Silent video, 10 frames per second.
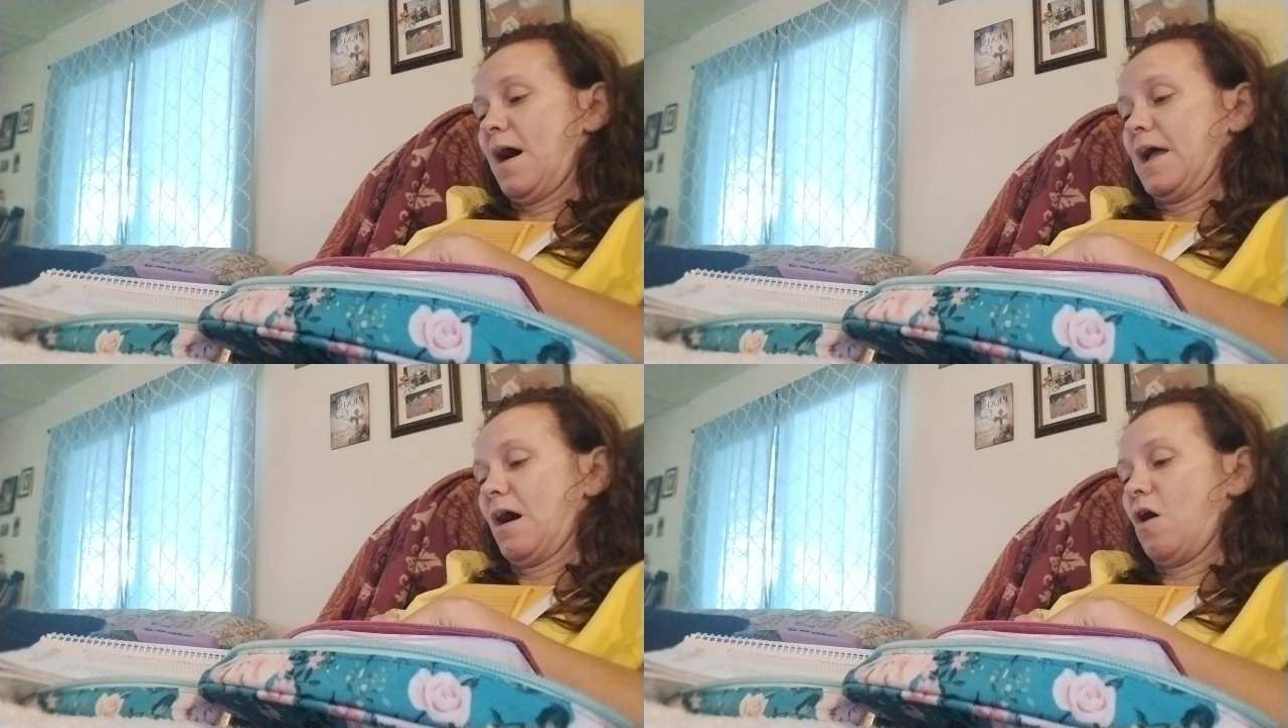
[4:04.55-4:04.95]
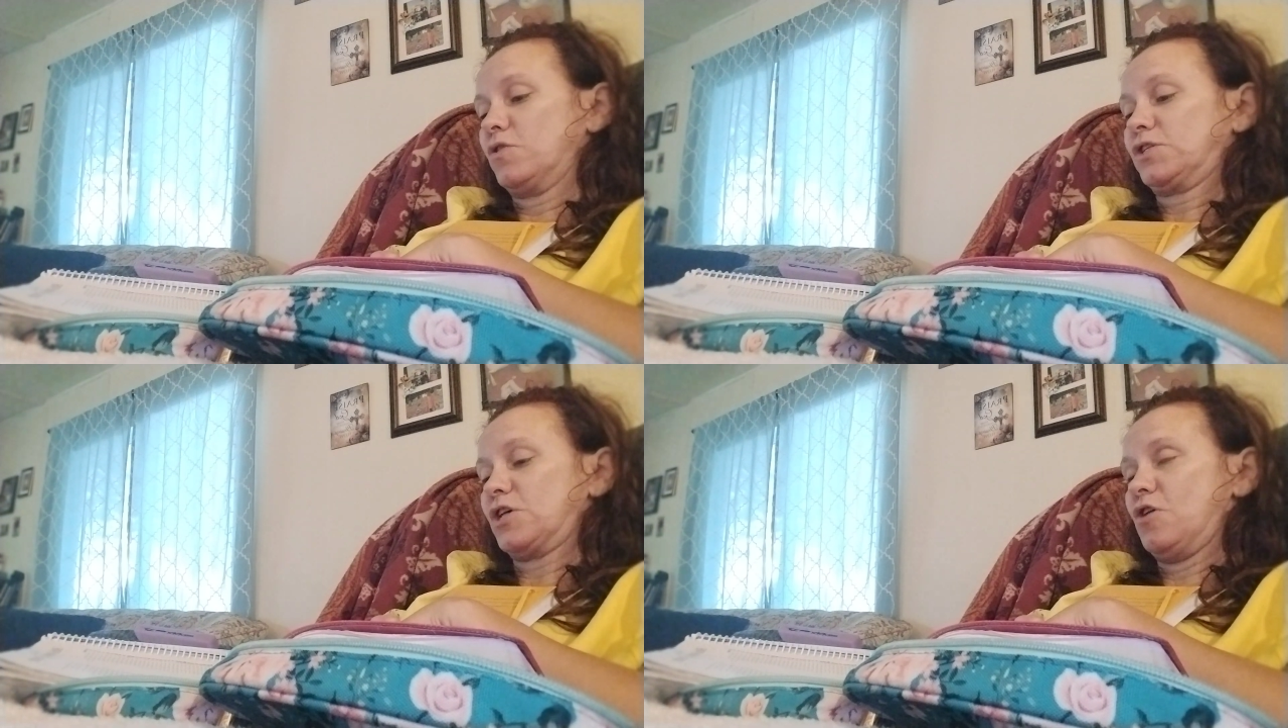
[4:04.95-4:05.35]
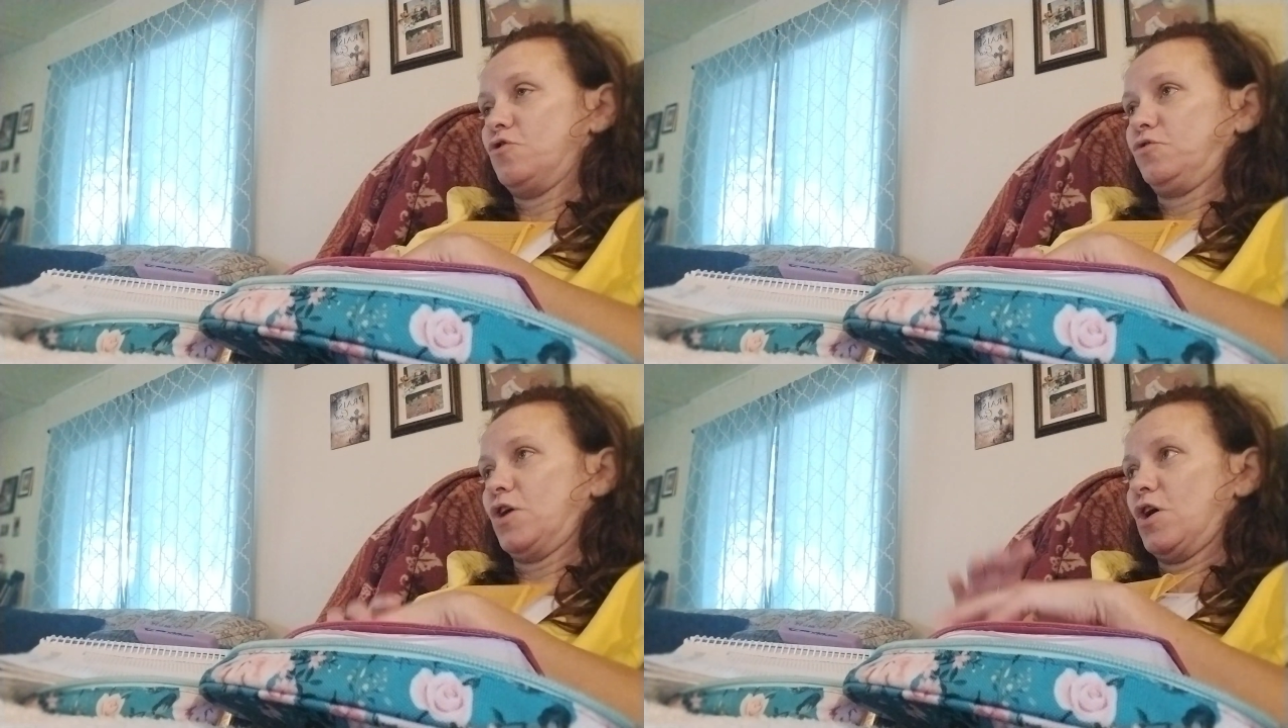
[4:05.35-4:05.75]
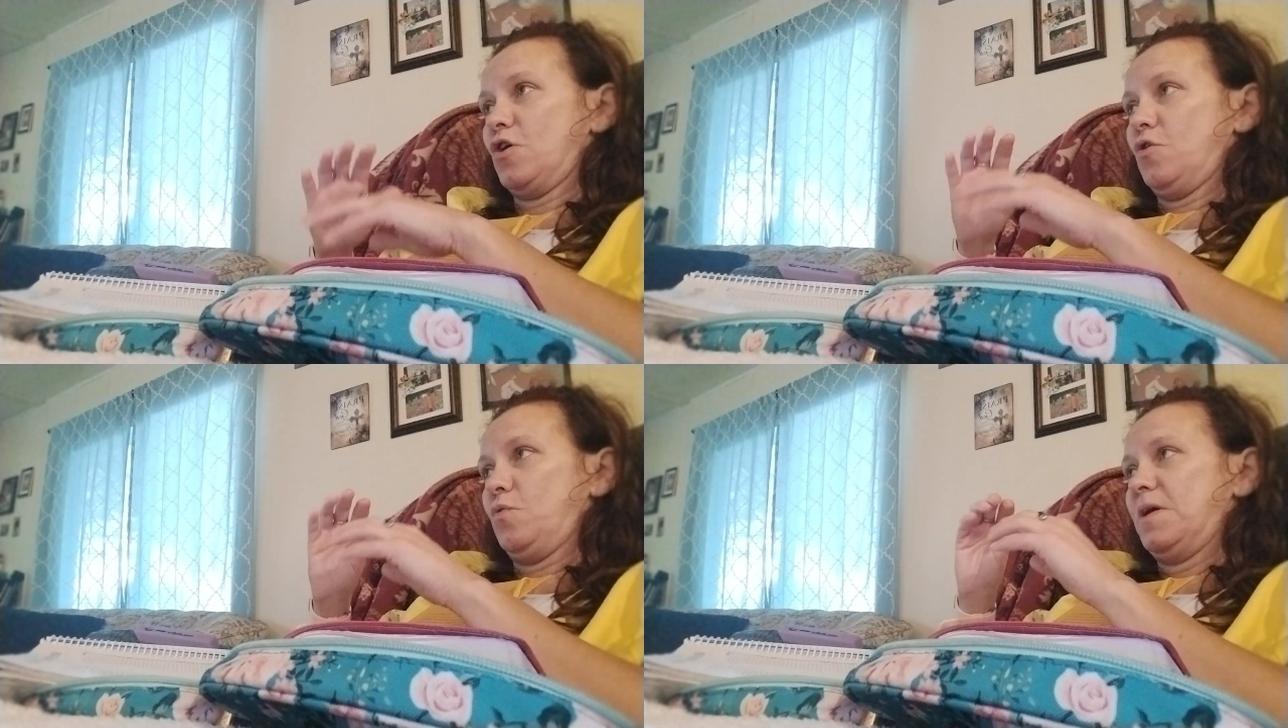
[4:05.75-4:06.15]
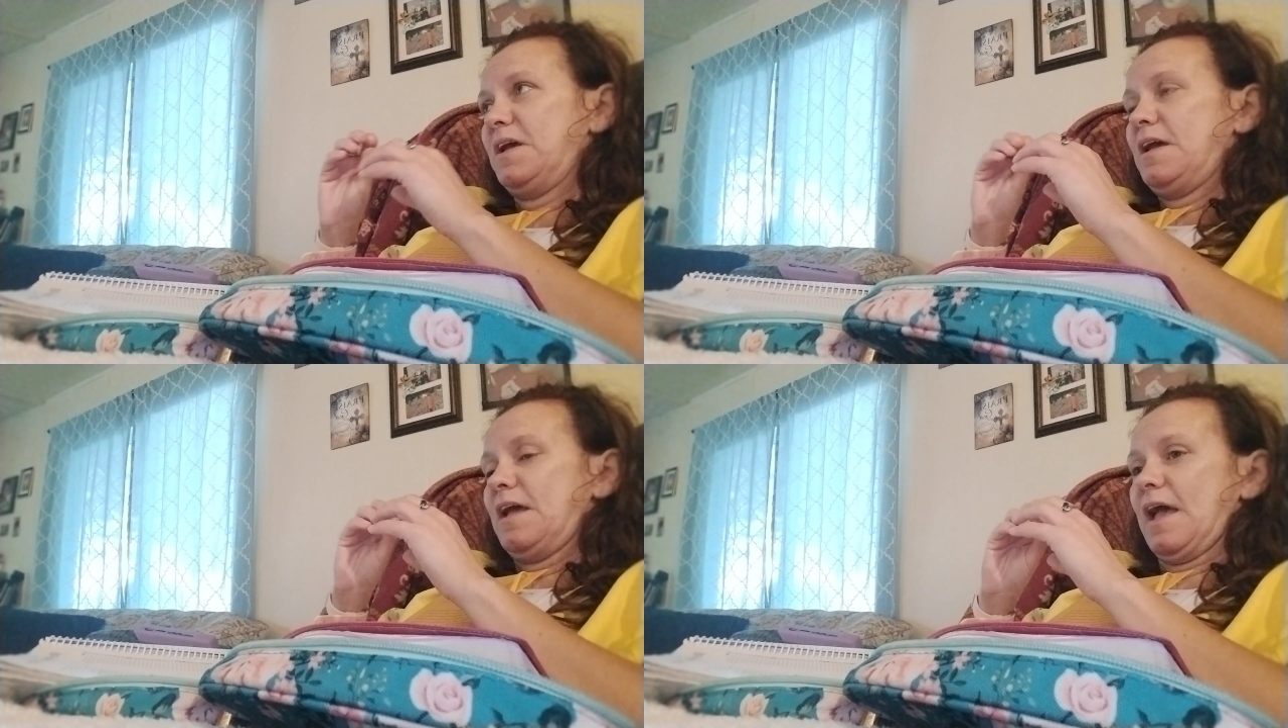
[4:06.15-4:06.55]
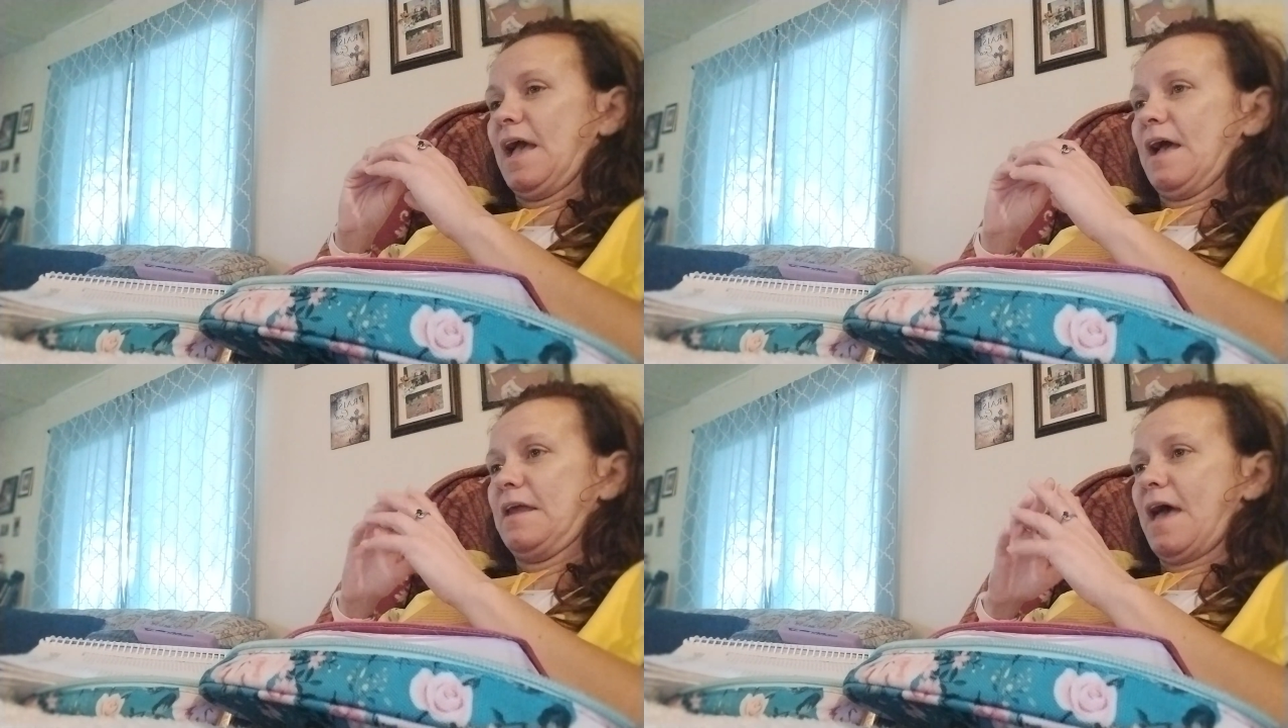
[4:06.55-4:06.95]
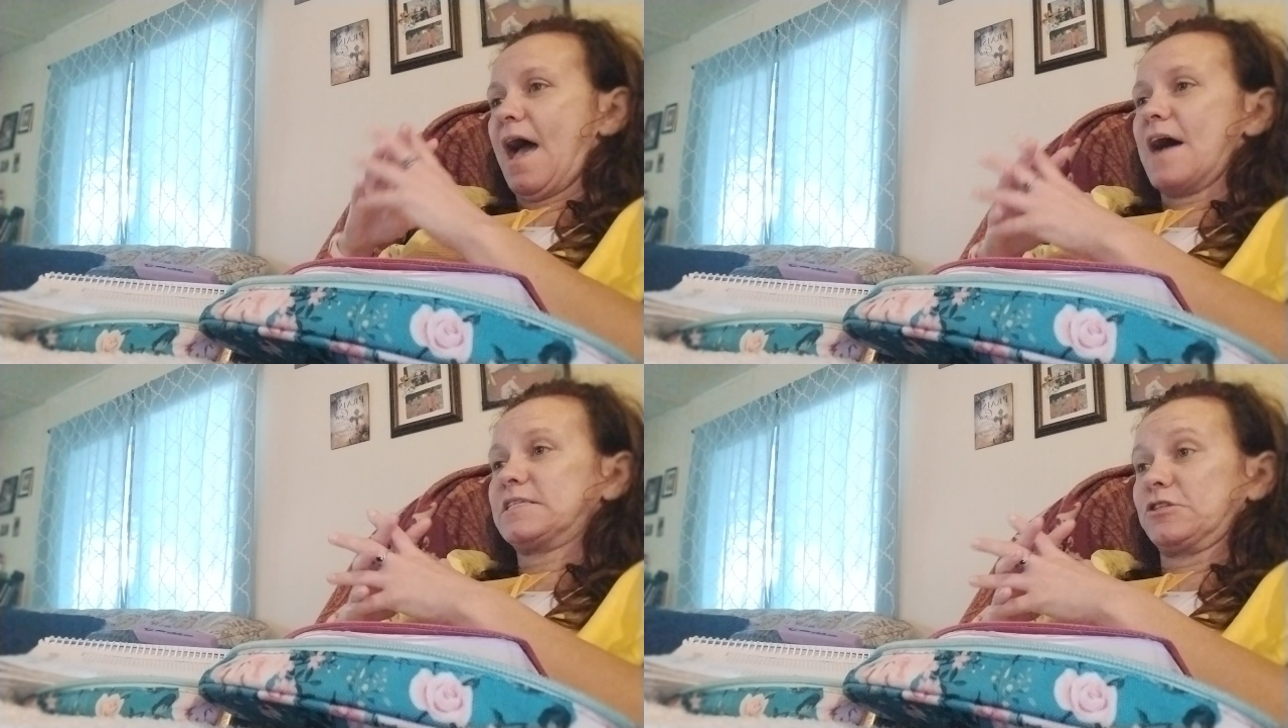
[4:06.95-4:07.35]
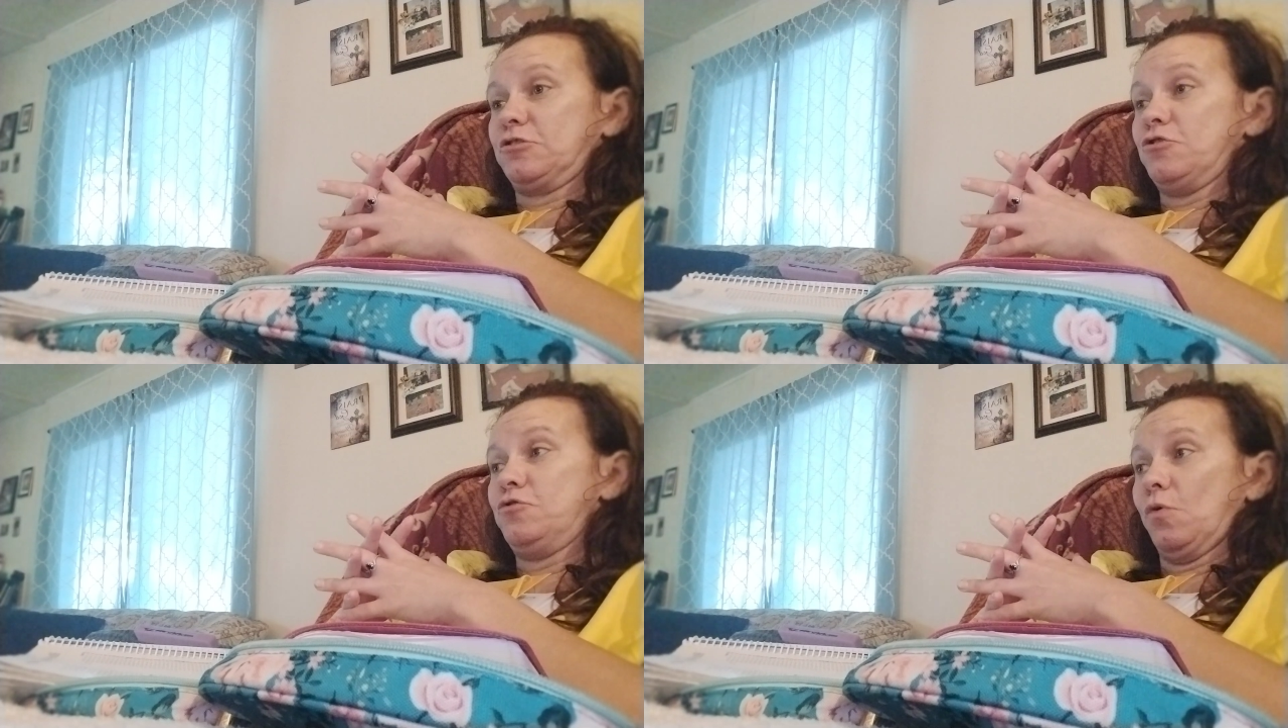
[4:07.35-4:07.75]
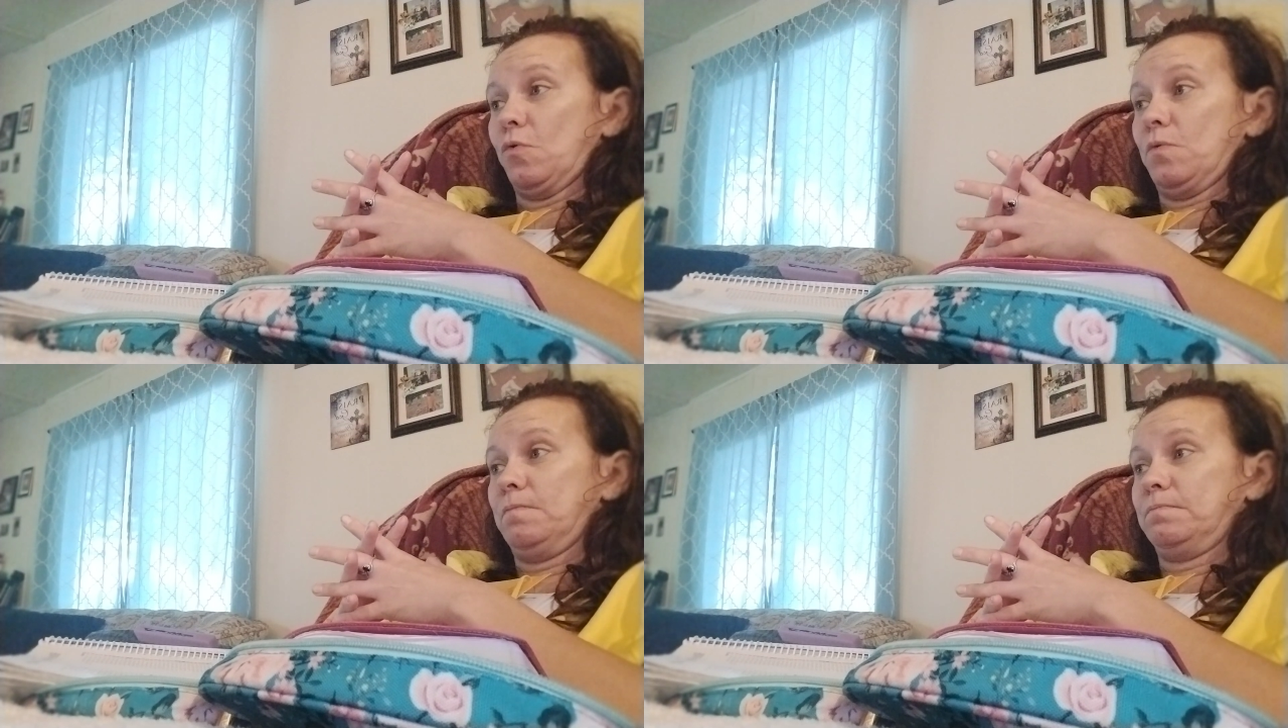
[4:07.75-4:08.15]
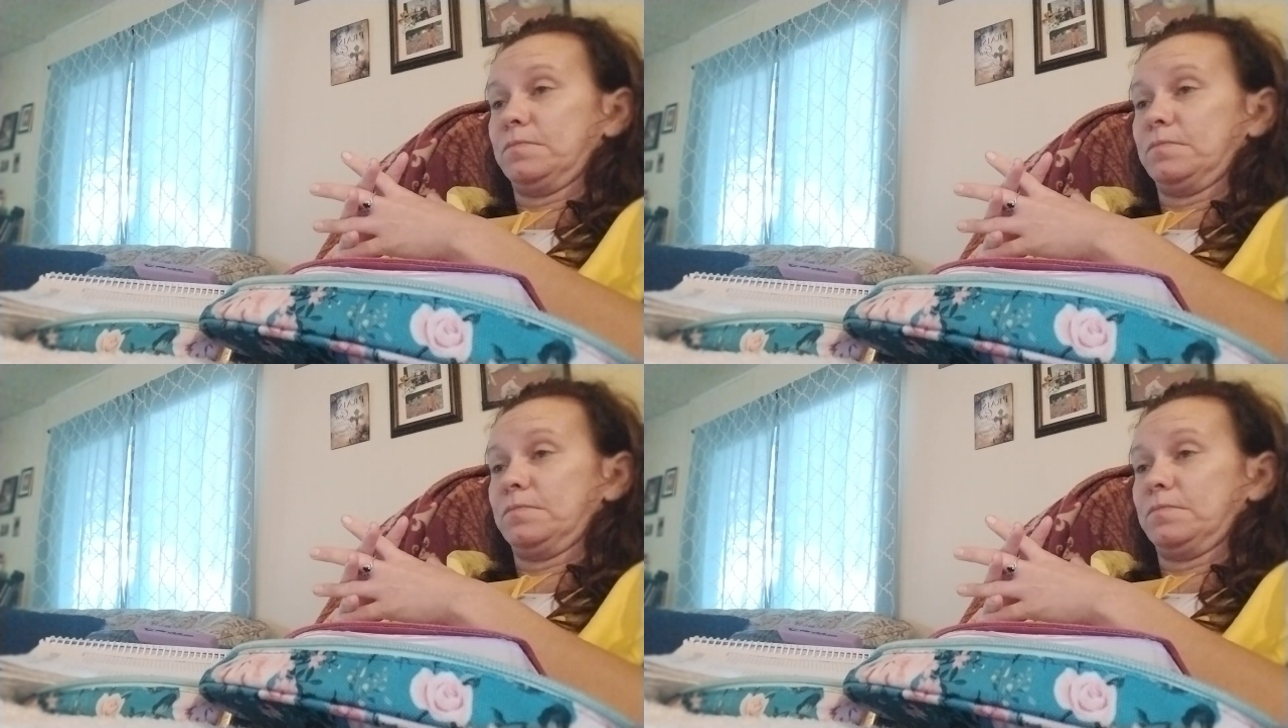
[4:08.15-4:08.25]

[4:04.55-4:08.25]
I also go and ask Google,